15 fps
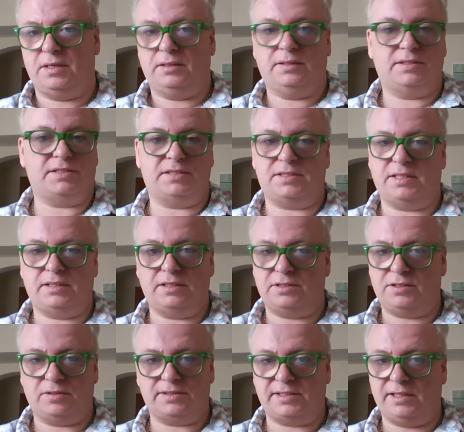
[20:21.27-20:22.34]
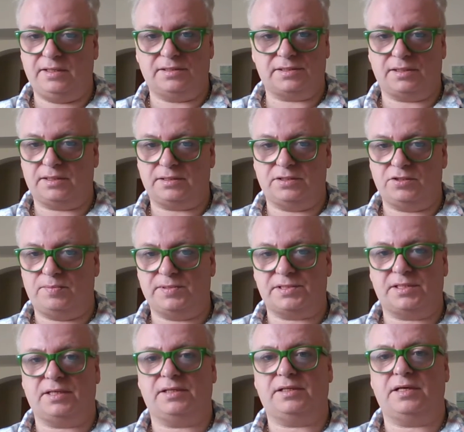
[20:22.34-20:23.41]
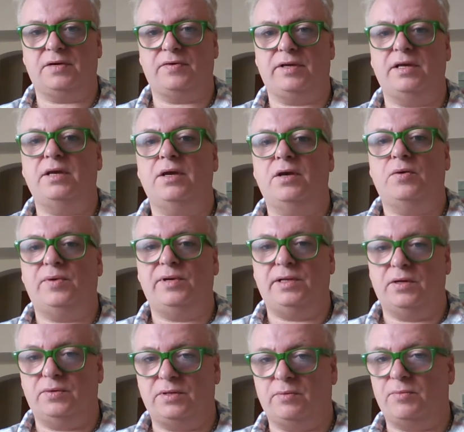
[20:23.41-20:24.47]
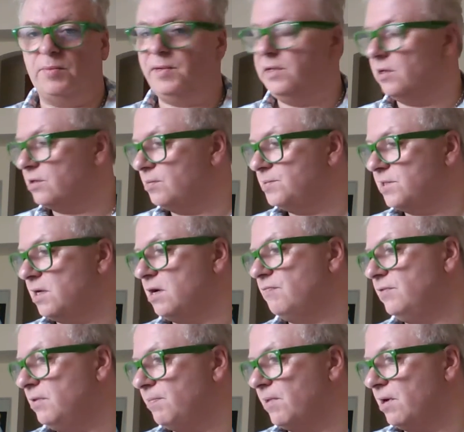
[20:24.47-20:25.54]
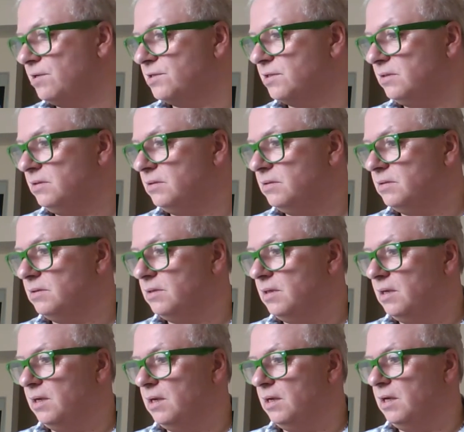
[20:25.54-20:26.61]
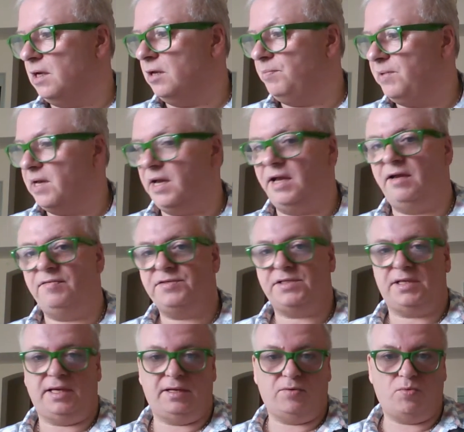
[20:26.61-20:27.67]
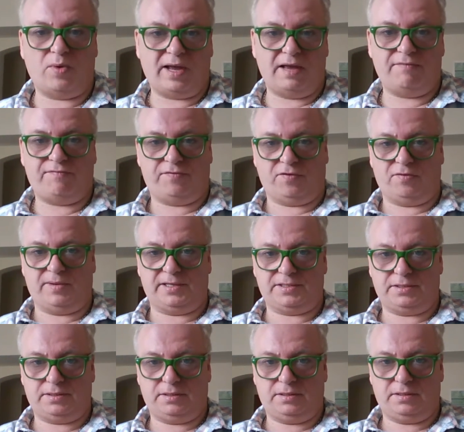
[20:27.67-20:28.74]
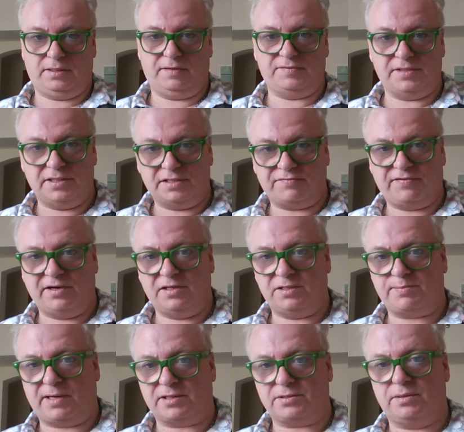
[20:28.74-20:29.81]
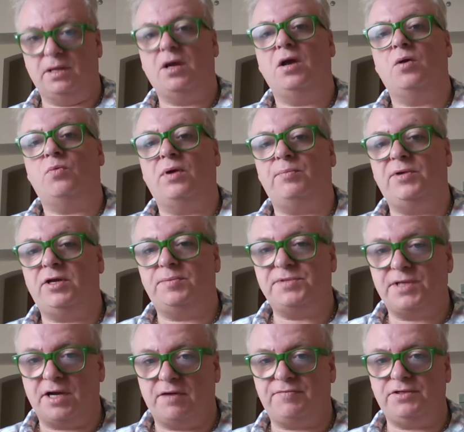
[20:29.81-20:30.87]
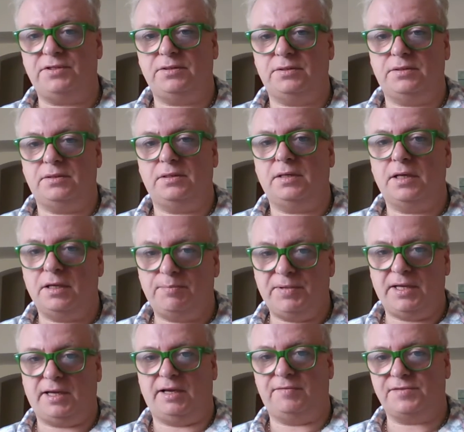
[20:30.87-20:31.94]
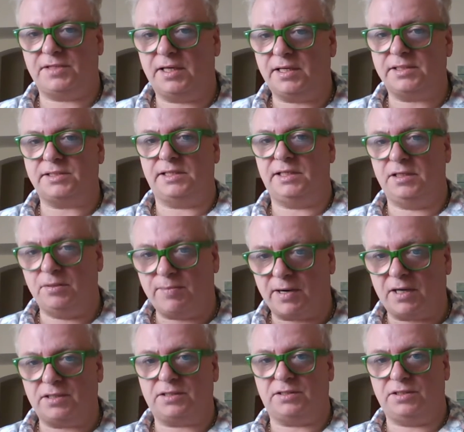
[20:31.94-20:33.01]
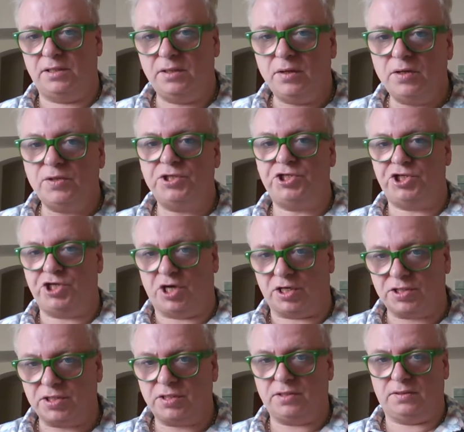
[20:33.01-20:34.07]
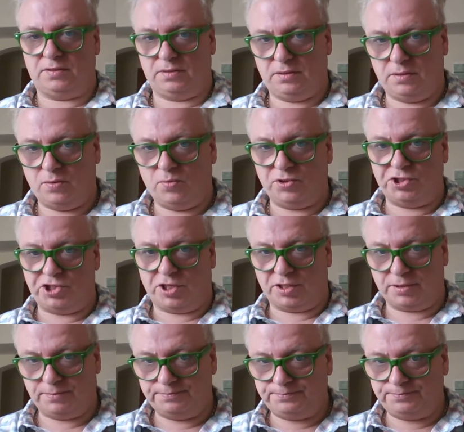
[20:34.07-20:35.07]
This is in the single slot and double slot theory. We know that when we're not observing the particle, it behaves in a wave format. It gives an interference pattern. When we observe it, it behaves like a single particle. Shot. One shot.